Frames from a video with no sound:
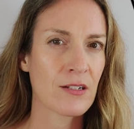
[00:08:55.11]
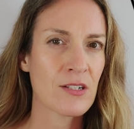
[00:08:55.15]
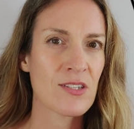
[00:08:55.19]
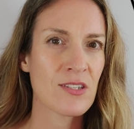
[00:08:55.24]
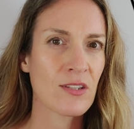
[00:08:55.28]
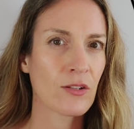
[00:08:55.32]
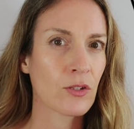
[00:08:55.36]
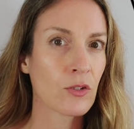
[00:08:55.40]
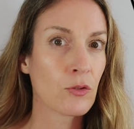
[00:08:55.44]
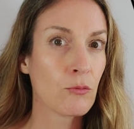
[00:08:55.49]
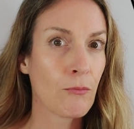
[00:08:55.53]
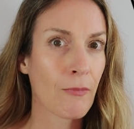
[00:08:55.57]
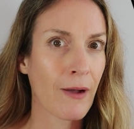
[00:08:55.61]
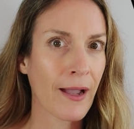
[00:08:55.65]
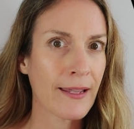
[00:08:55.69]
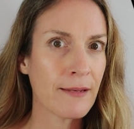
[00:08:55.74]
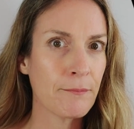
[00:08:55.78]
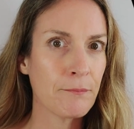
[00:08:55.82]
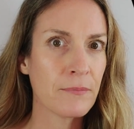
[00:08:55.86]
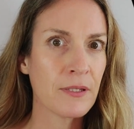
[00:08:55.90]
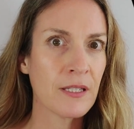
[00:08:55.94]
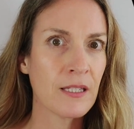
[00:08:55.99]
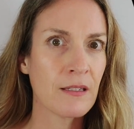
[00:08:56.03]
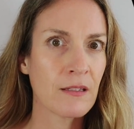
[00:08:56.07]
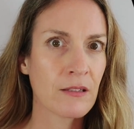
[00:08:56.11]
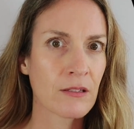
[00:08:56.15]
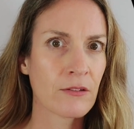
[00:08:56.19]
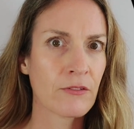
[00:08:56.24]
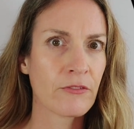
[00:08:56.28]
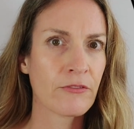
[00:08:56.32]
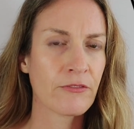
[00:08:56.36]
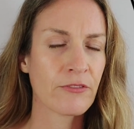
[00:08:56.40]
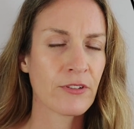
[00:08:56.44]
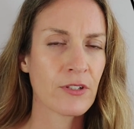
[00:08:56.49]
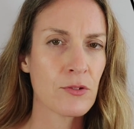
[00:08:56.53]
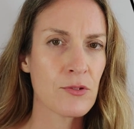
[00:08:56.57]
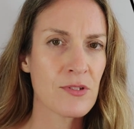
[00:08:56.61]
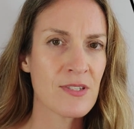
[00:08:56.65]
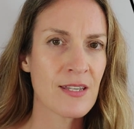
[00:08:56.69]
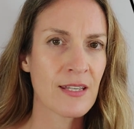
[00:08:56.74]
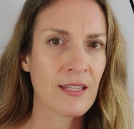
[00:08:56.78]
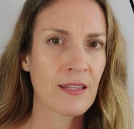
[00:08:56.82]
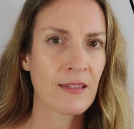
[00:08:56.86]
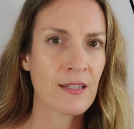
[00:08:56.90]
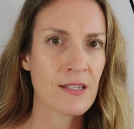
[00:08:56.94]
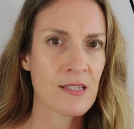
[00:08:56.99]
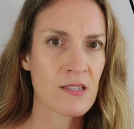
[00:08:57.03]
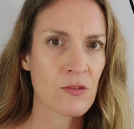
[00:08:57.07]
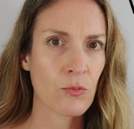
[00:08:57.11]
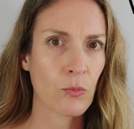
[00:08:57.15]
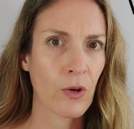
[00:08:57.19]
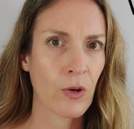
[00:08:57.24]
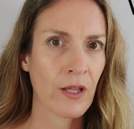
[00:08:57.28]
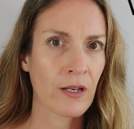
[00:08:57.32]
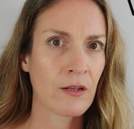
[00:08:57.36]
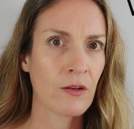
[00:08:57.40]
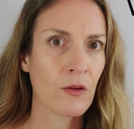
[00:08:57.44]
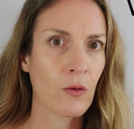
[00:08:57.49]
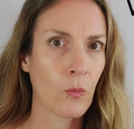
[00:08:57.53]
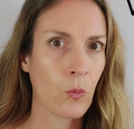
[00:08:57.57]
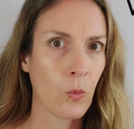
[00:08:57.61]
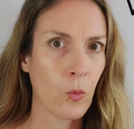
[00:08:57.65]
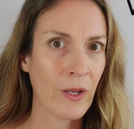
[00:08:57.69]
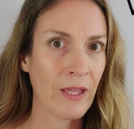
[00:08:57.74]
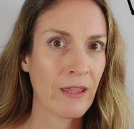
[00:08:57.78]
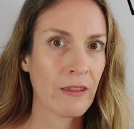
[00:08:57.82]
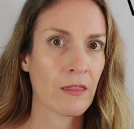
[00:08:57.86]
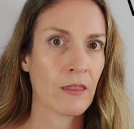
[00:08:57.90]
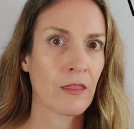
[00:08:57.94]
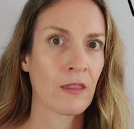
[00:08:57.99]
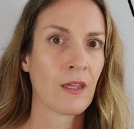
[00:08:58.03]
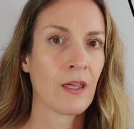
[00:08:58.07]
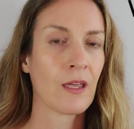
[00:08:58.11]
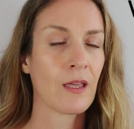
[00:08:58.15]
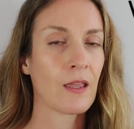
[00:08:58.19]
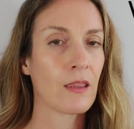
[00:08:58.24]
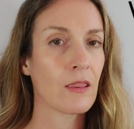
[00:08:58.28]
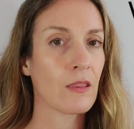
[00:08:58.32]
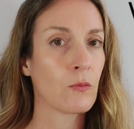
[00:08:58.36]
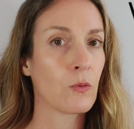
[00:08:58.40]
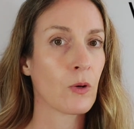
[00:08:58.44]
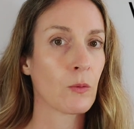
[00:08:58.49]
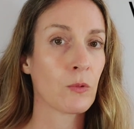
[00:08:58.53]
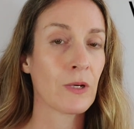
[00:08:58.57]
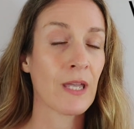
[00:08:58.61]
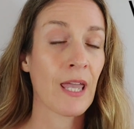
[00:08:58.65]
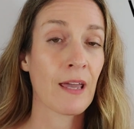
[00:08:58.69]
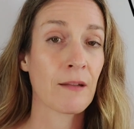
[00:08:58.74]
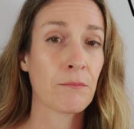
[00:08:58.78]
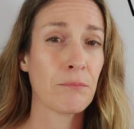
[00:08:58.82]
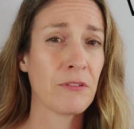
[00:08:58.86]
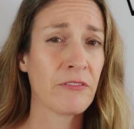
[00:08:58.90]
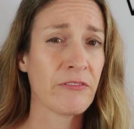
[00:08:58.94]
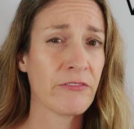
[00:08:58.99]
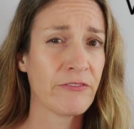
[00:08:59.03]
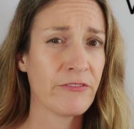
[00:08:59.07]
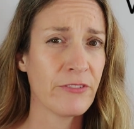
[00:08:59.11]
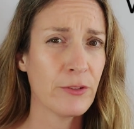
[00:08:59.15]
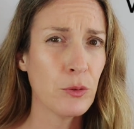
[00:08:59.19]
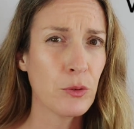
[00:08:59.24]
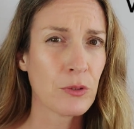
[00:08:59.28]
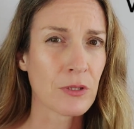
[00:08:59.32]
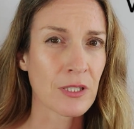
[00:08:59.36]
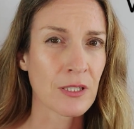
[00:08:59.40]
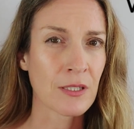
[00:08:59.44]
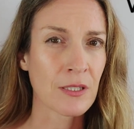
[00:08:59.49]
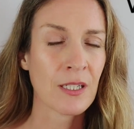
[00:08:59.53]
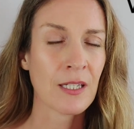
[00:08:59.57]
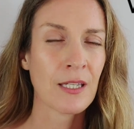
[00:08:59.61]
so you might be confusing this one with the one we had before.